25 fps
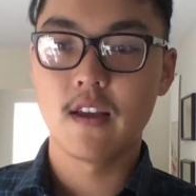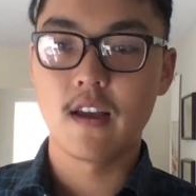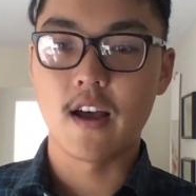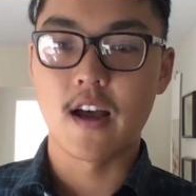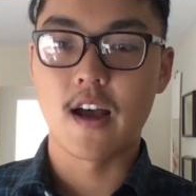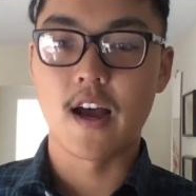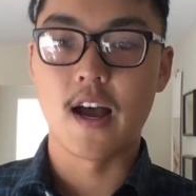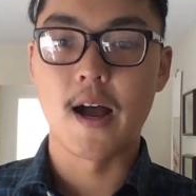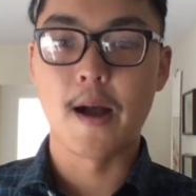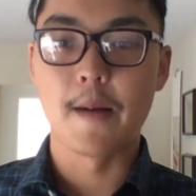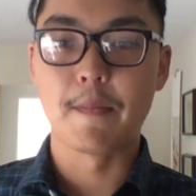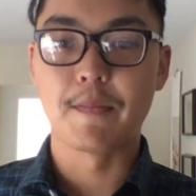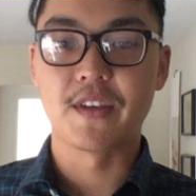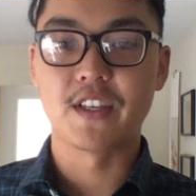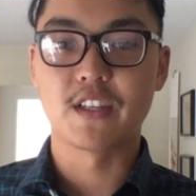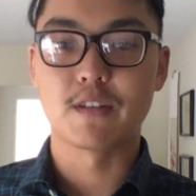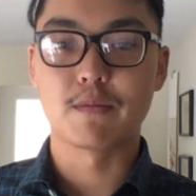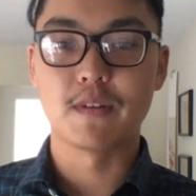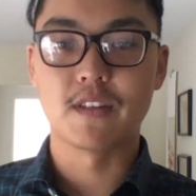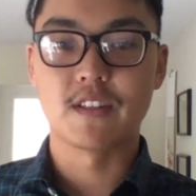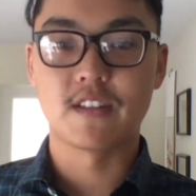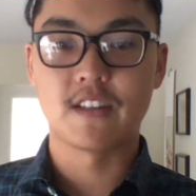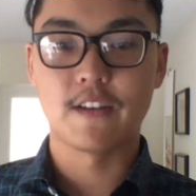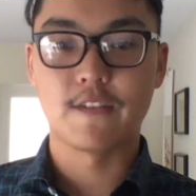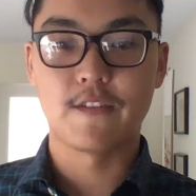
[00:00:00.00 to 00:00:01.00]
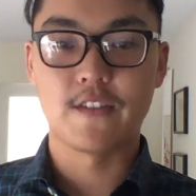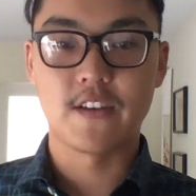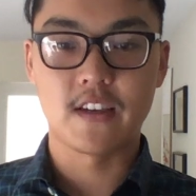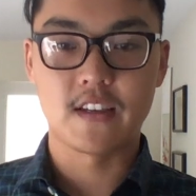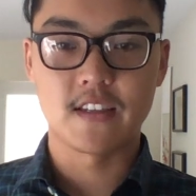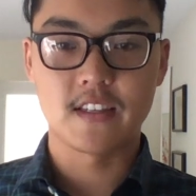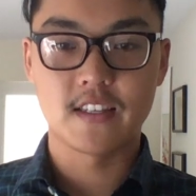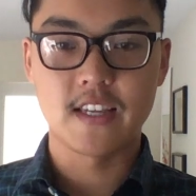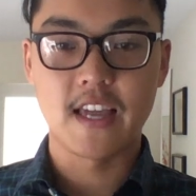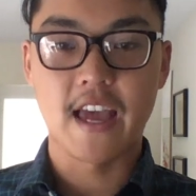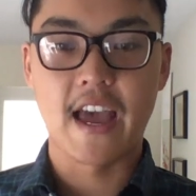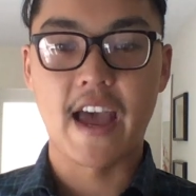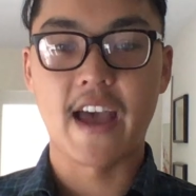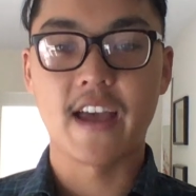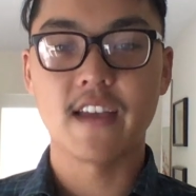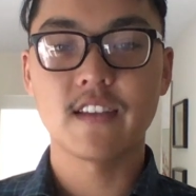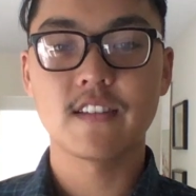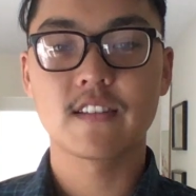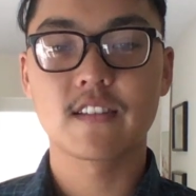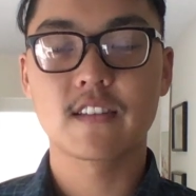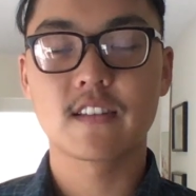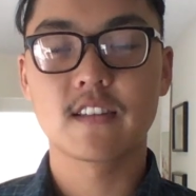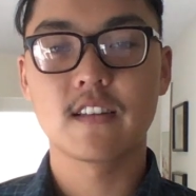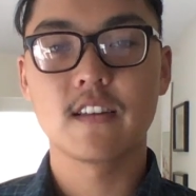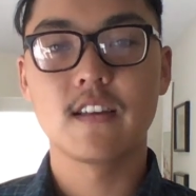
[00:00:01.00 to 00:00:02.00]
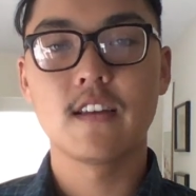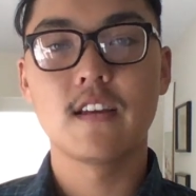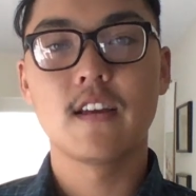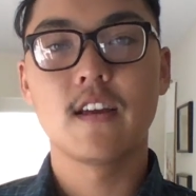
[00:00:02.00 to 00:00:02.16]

a specific task